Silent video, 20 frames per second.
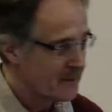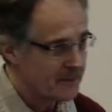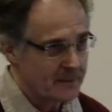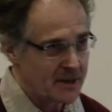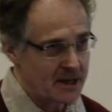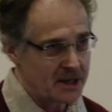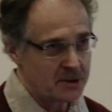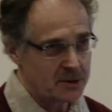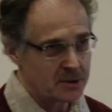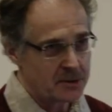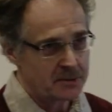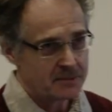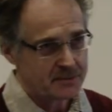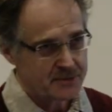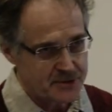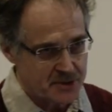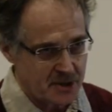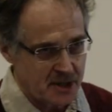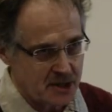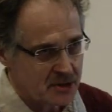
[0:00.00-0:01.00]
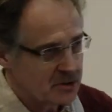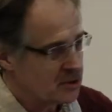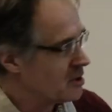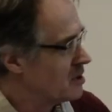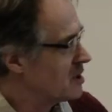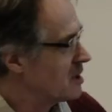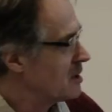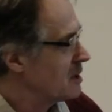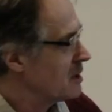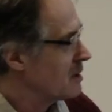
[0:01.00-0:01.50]
when you try to
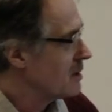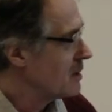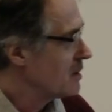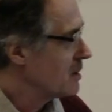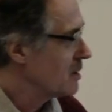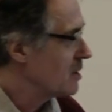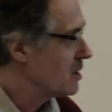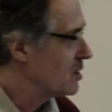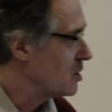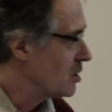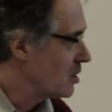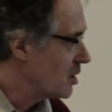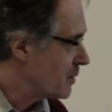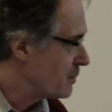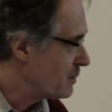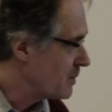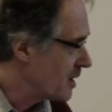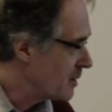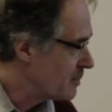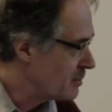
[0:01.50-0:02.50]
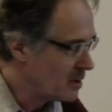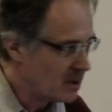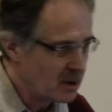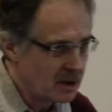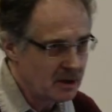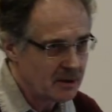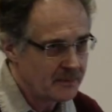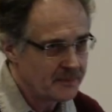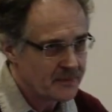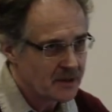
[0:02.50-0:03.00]
cure
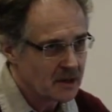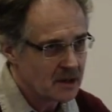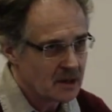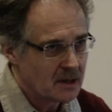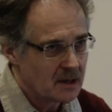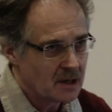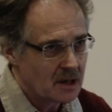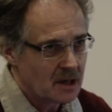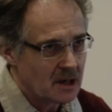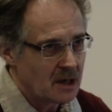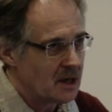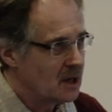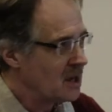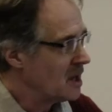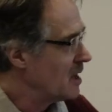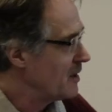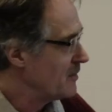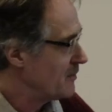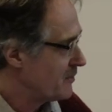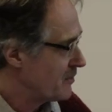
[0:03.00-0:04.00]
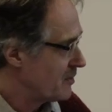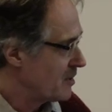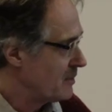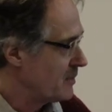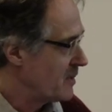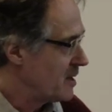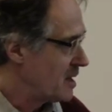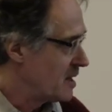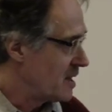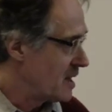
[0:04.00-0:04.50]
people from
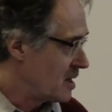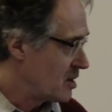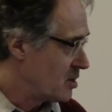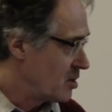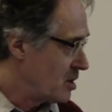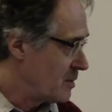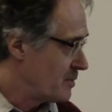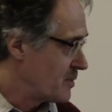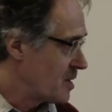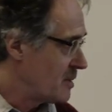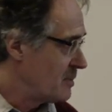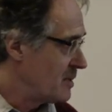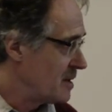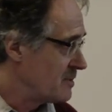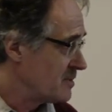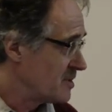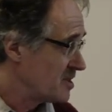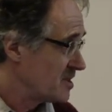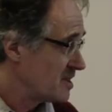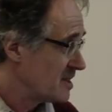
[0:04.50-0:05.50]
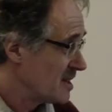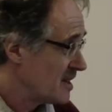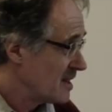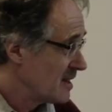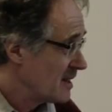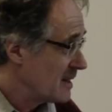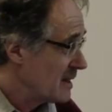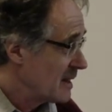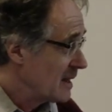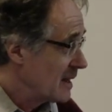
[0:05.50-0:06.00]
their alcohol problems
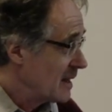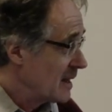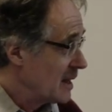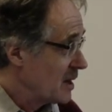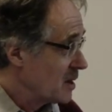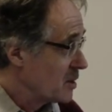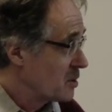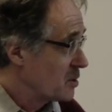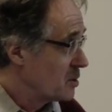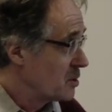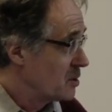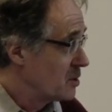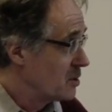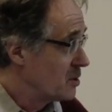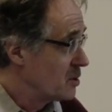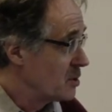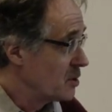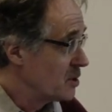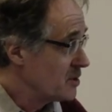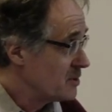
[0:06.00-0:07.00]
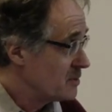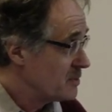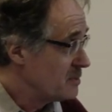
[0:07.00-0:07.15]
could